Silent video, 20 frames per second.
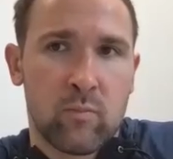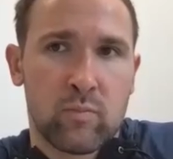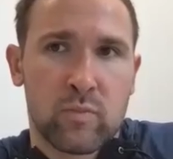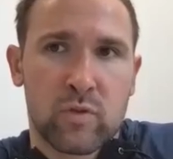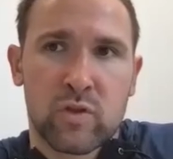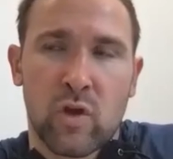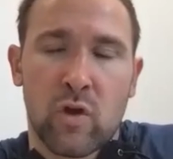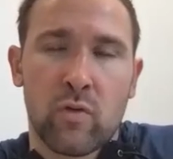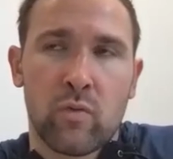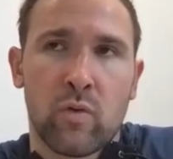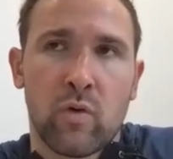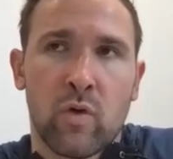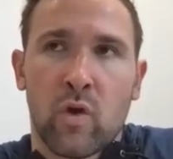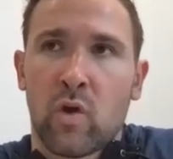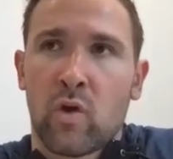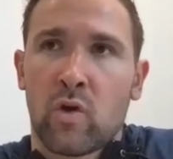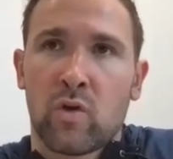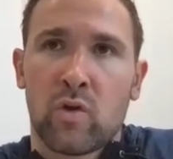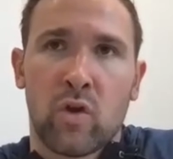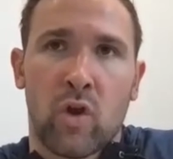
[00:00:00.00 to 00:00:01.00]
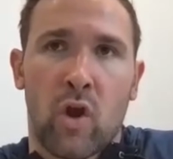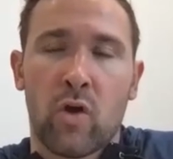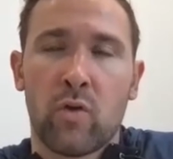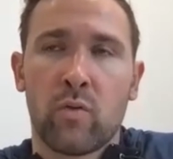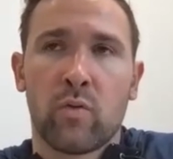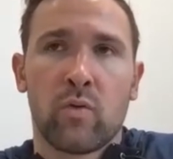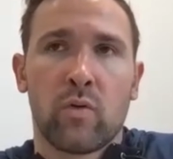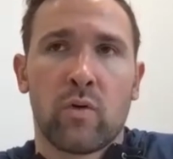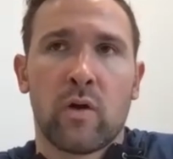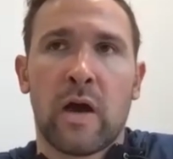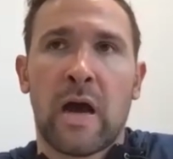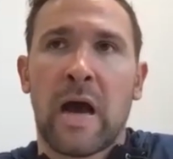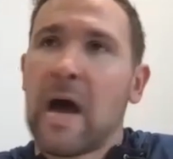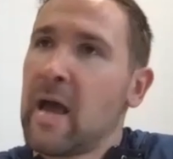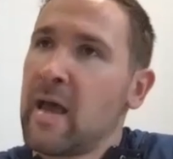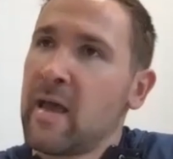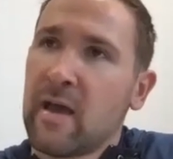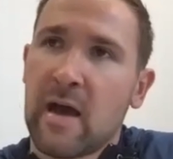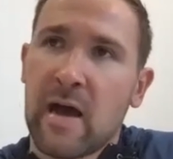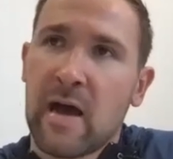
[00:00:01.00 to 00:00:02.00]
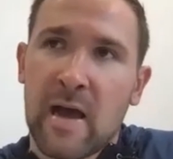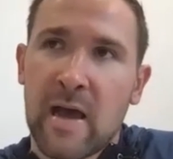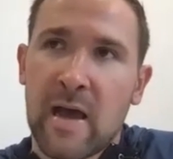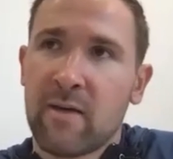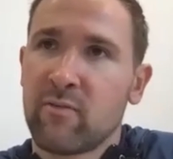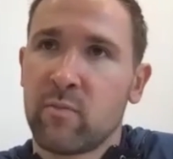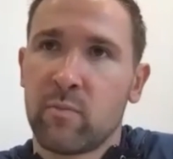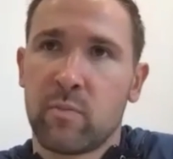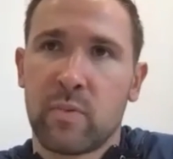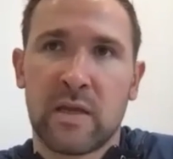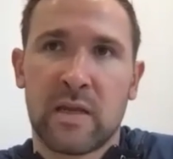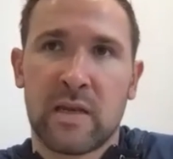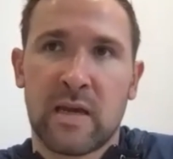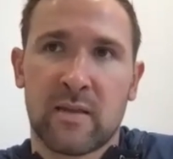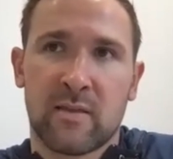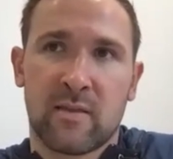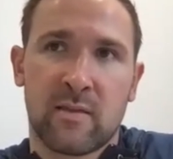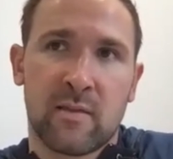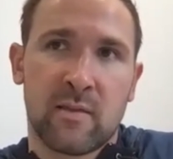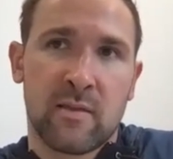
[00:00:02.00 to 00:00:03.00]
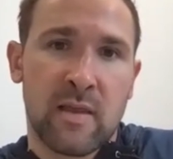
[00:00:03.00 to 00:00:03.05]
So, you know, I haven't been